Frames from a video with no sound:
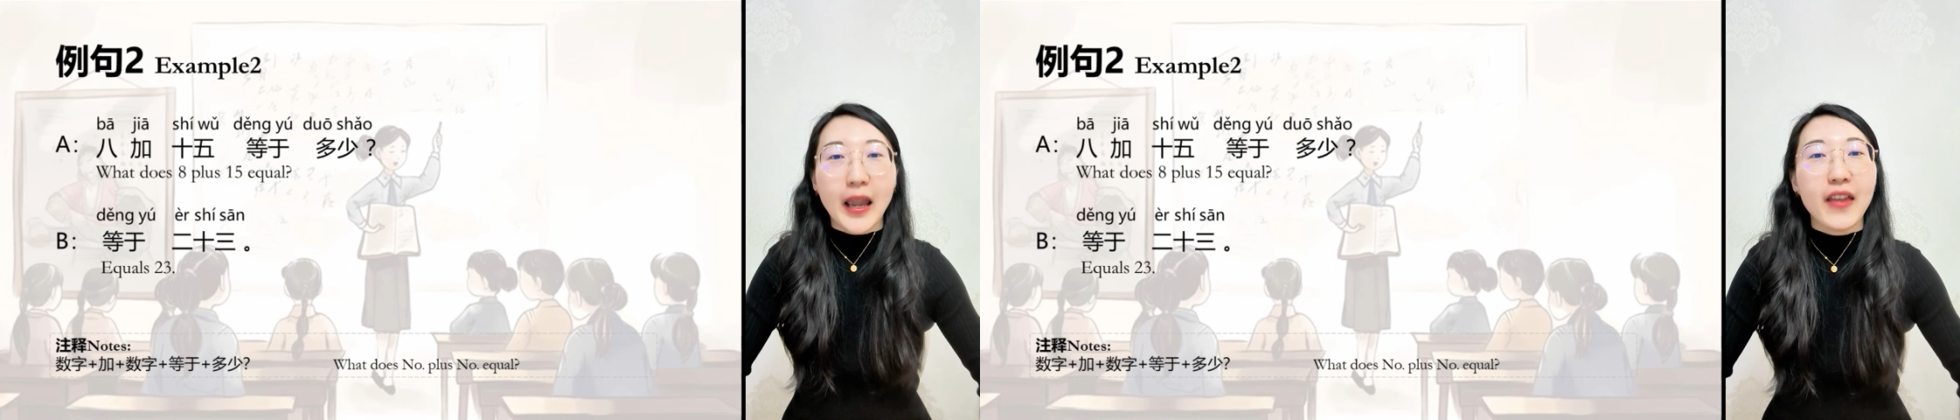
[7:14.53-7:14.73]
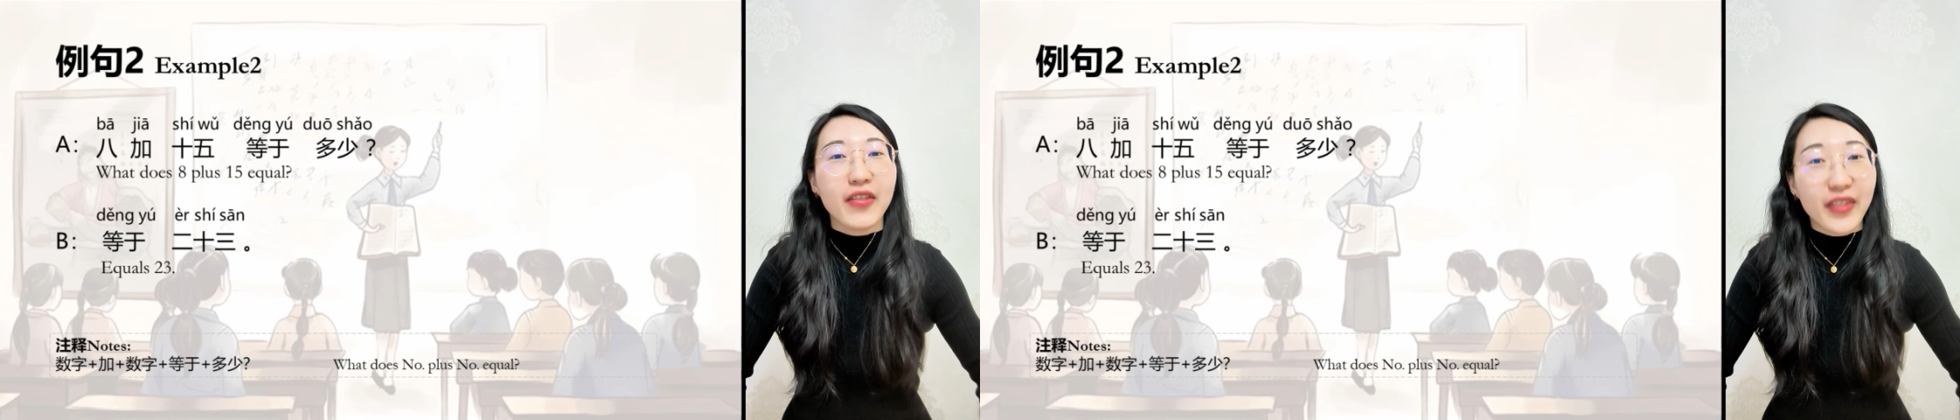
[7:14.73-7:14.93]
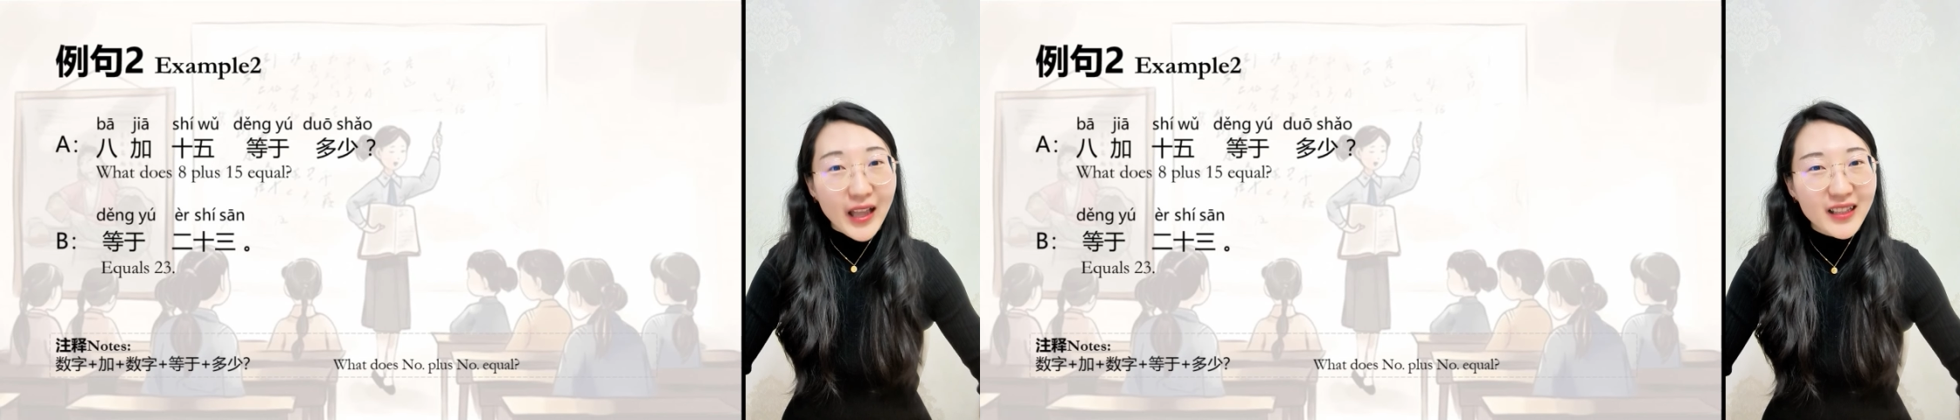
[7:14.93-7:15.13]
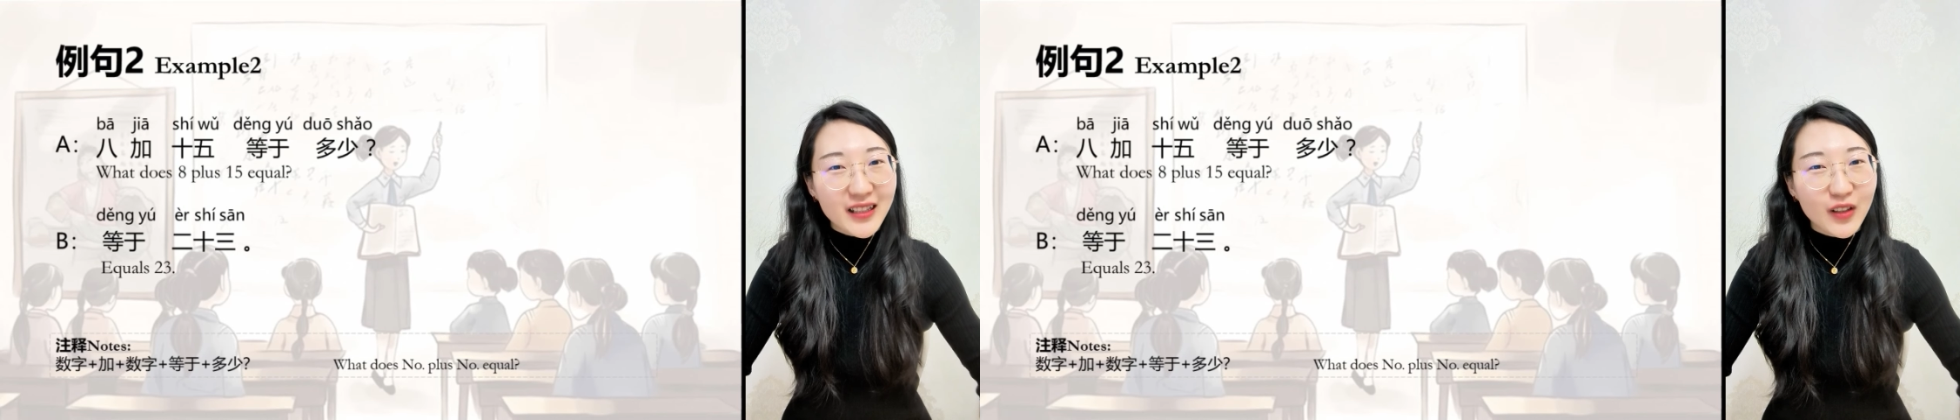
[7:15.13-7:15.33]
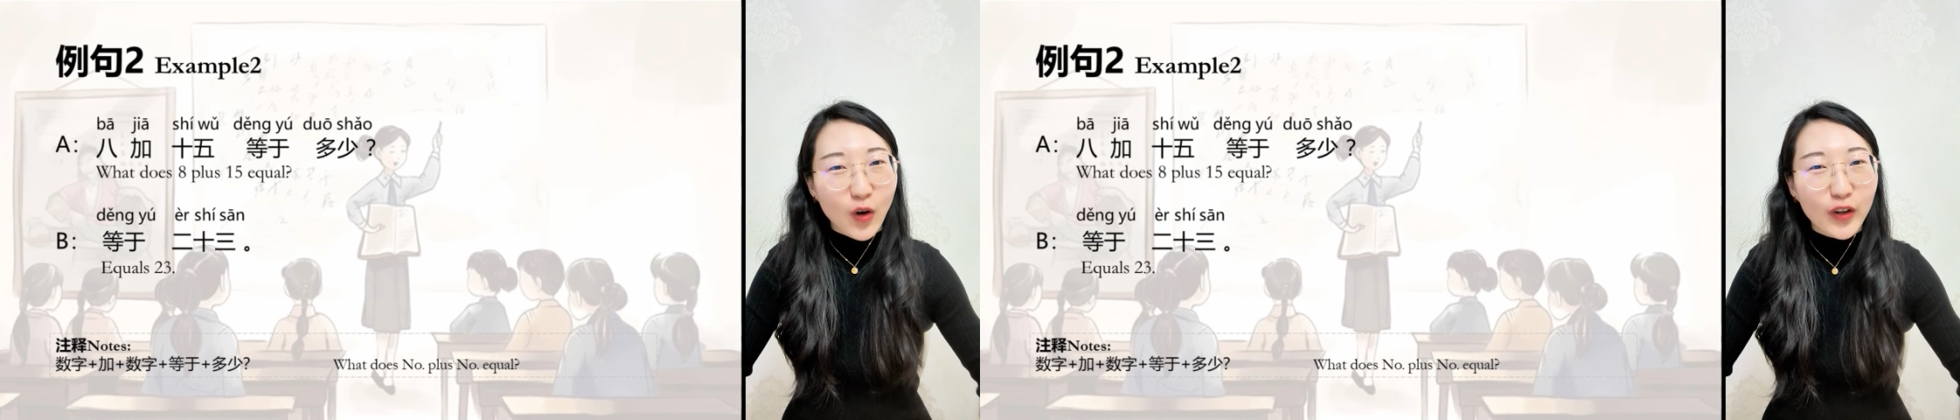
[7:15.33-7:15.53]
And
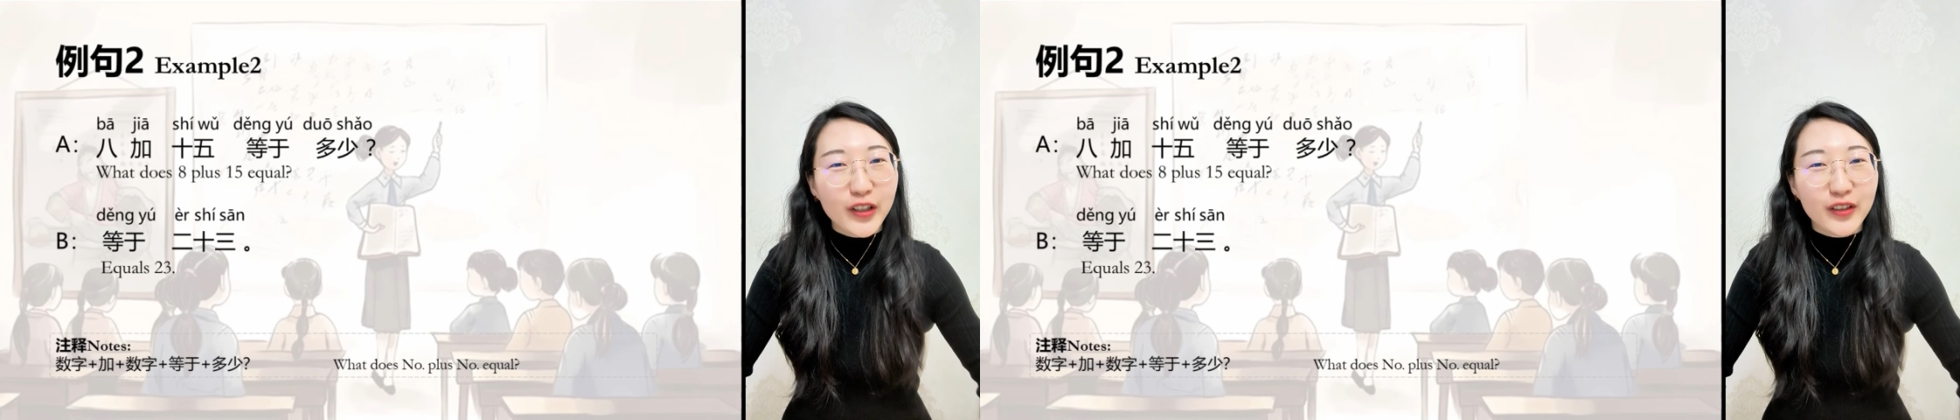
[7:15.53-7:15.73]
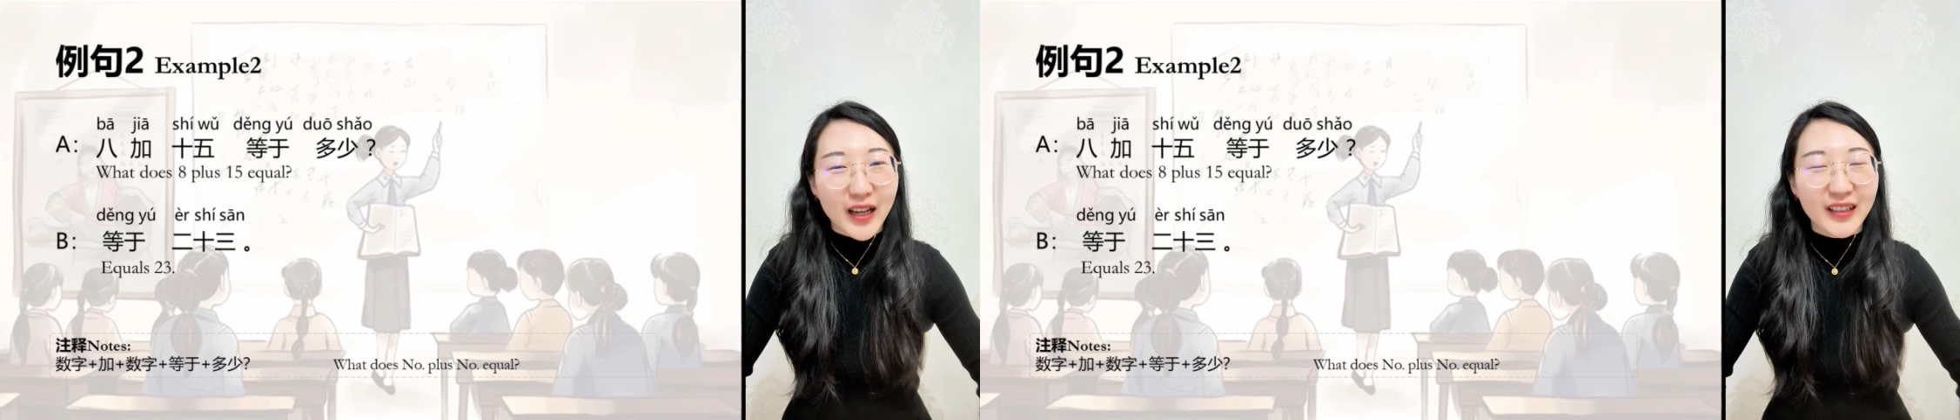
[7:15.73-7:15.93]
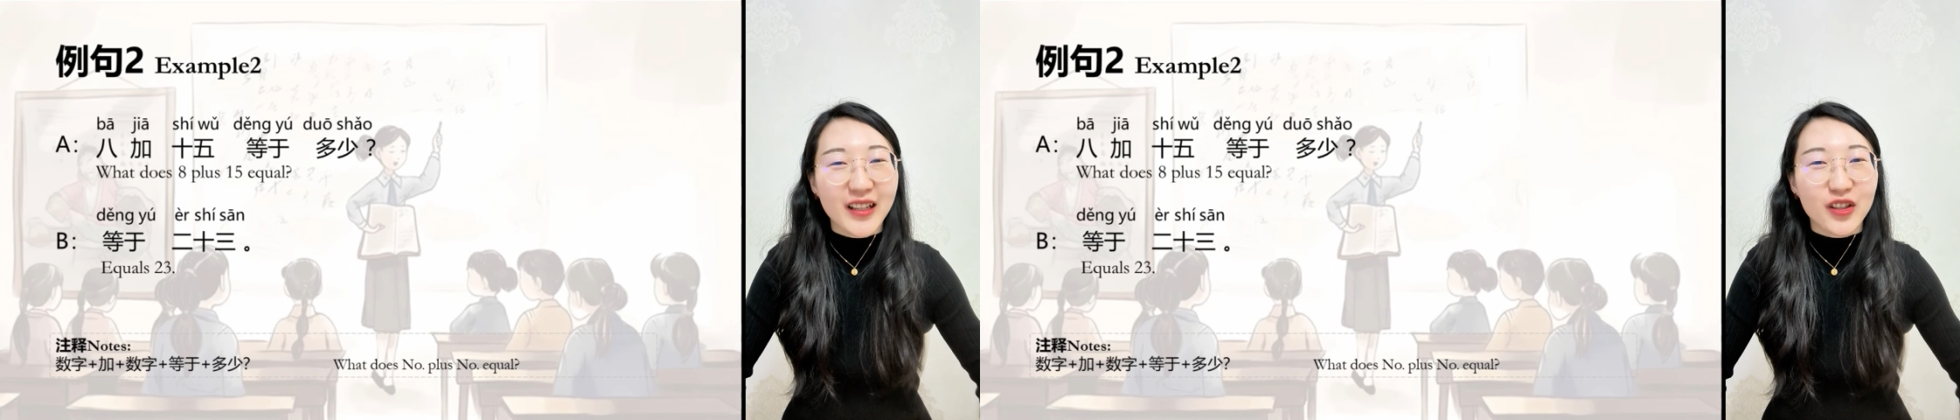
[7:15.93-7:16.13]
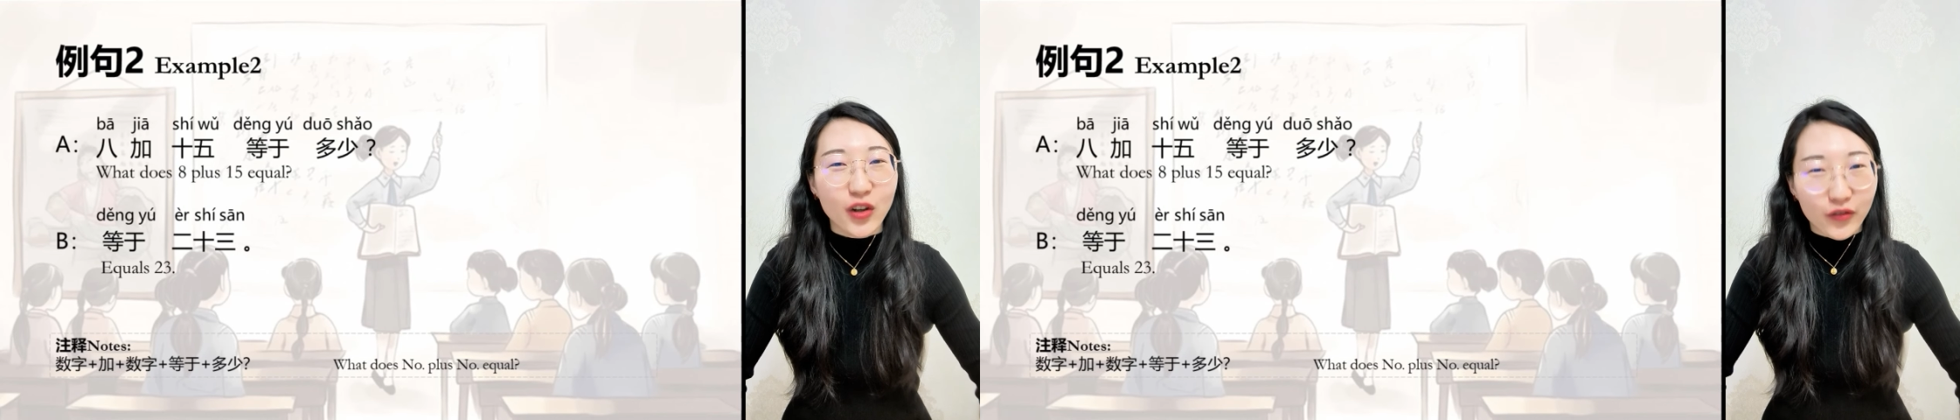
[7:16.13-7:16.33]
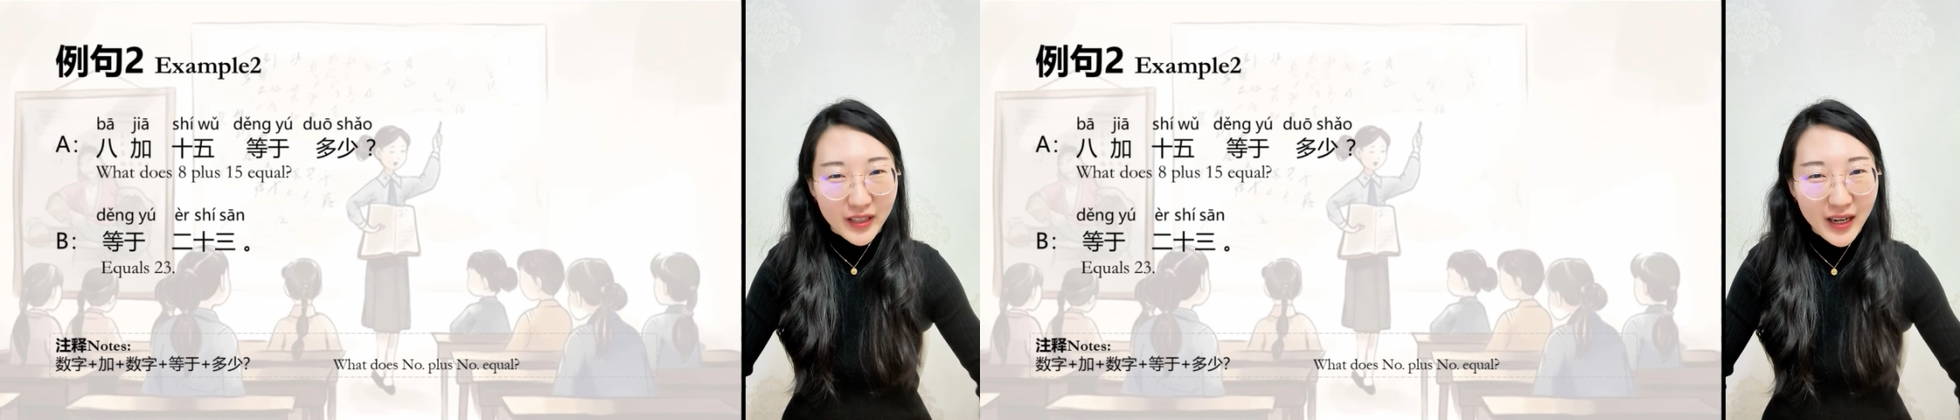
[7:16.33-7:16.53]
that's all new contents
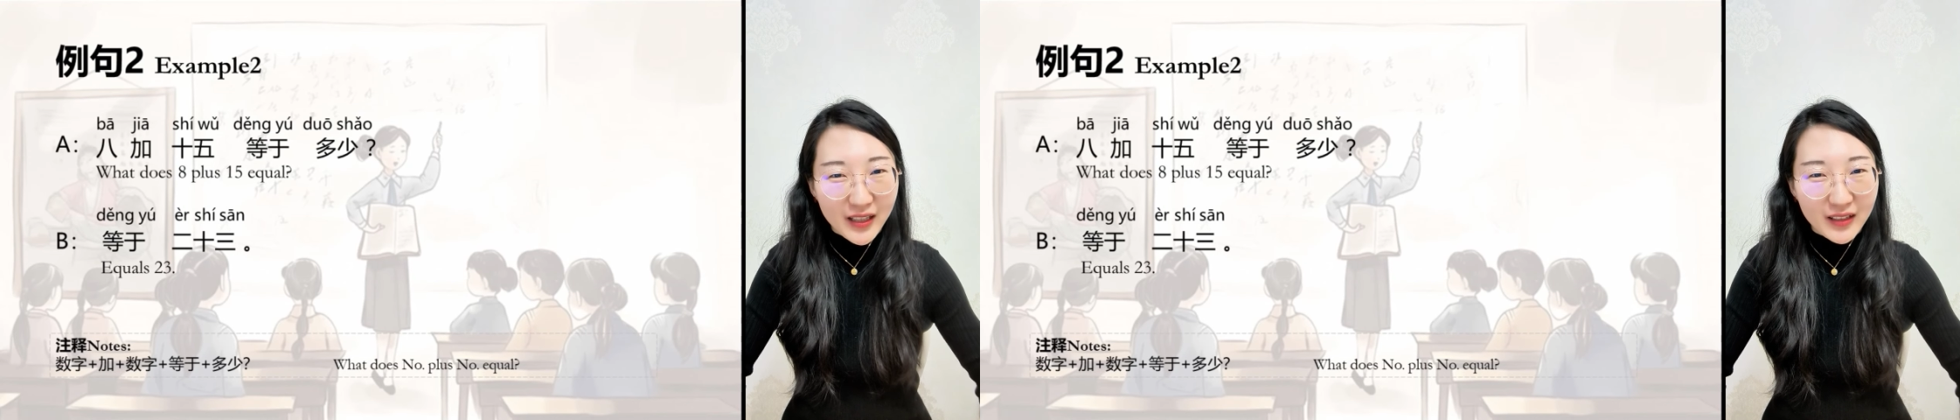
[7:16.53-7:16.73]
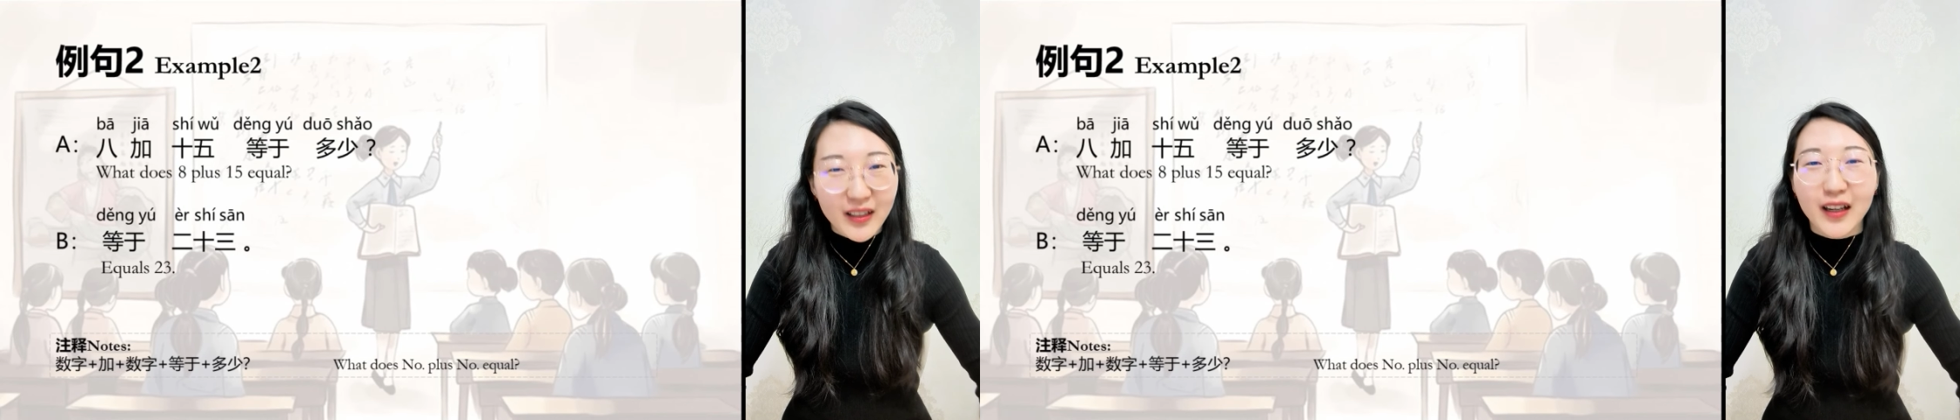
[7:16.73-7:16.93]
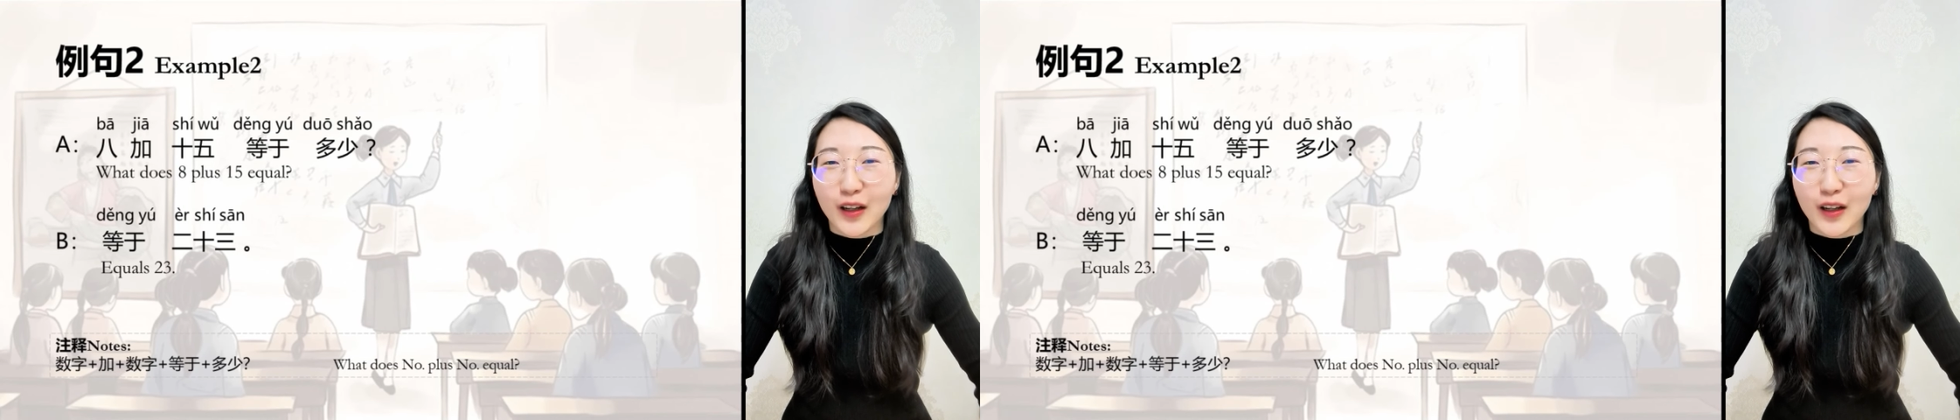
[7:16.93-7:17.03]
of today.